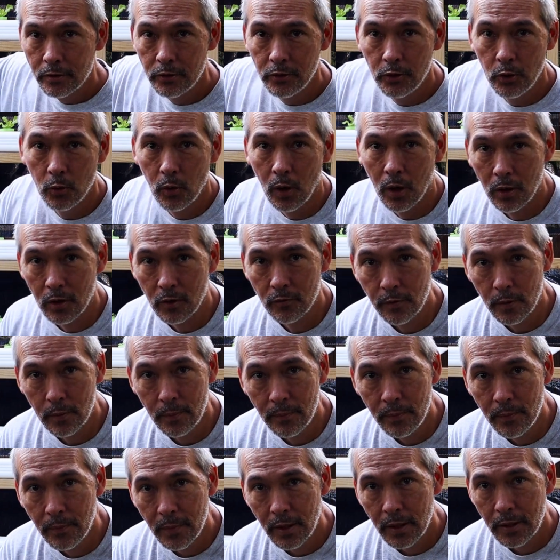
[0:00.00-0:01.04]
Do all of
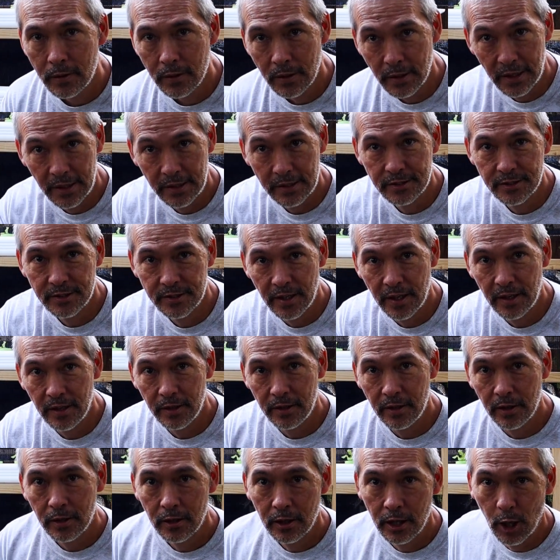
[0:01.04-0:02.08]
them, let it
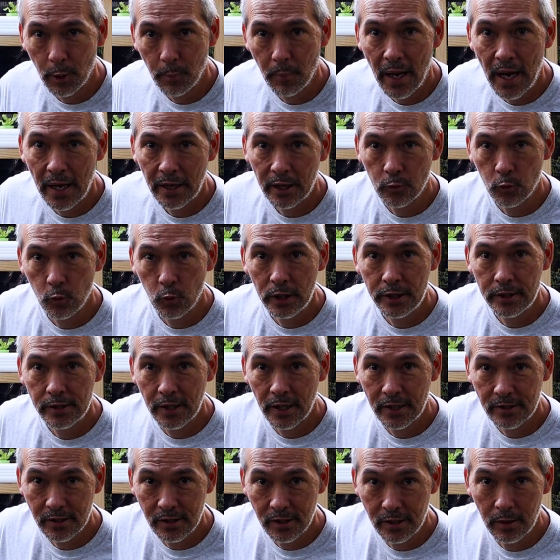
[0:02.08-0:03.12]
set, come back and
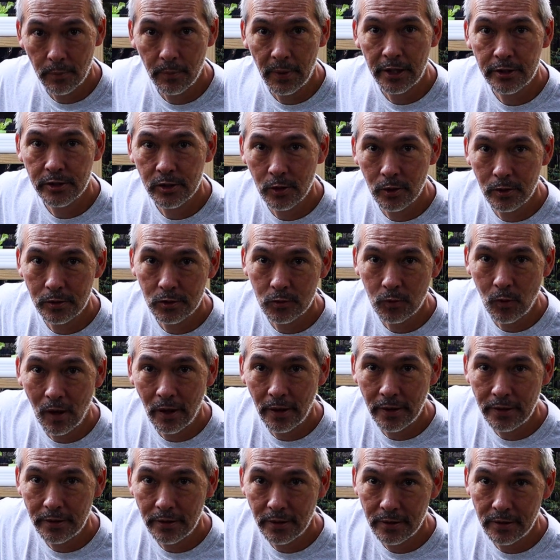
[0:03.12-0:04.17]
retest it to make sure it's
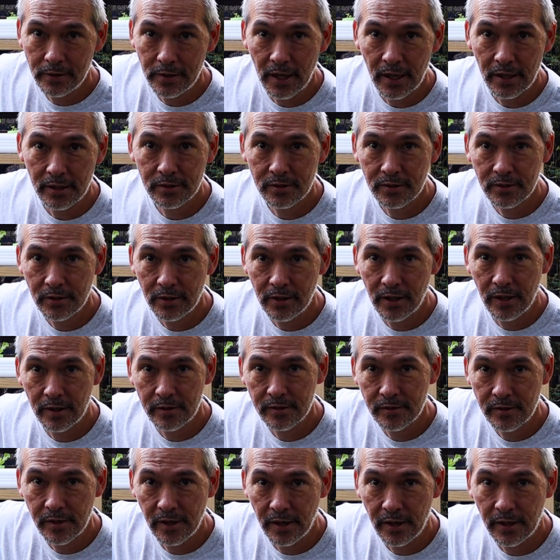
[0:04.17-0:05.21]
right. Test,
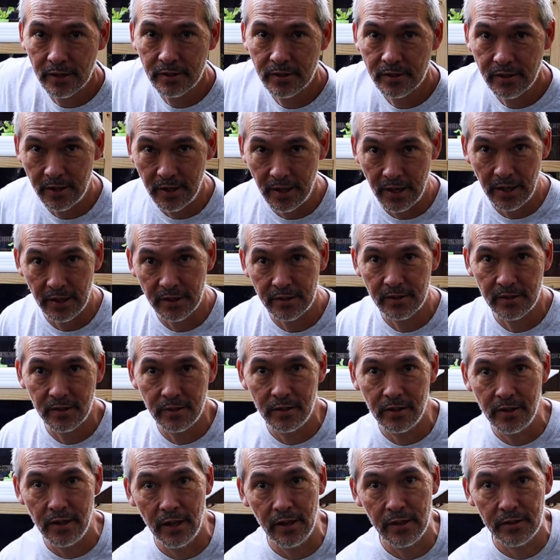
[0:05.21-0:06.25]
test, test, test,
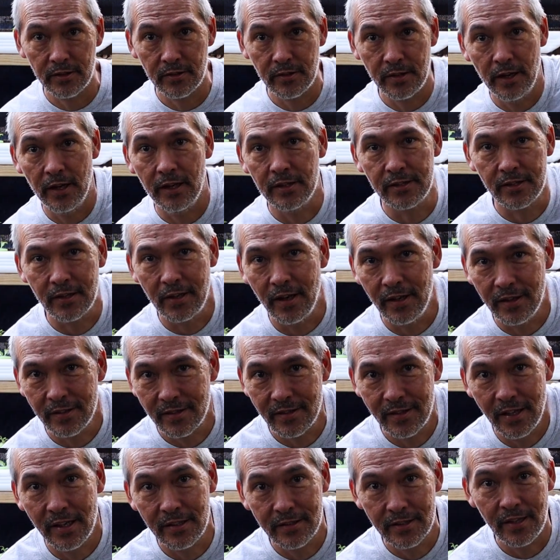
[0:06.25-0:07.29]
test, test,
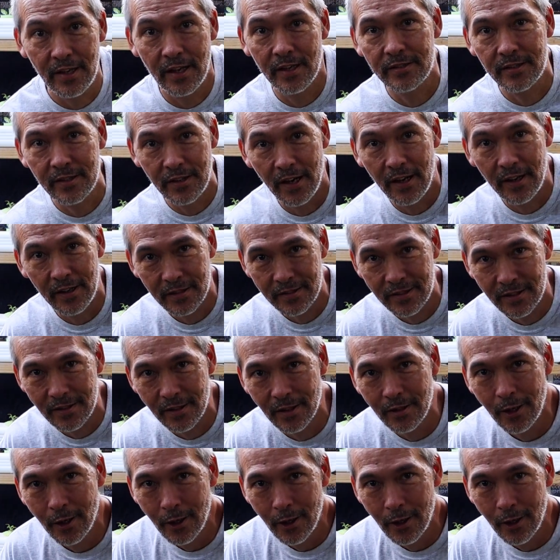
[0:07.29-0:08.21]
test, test, test, test.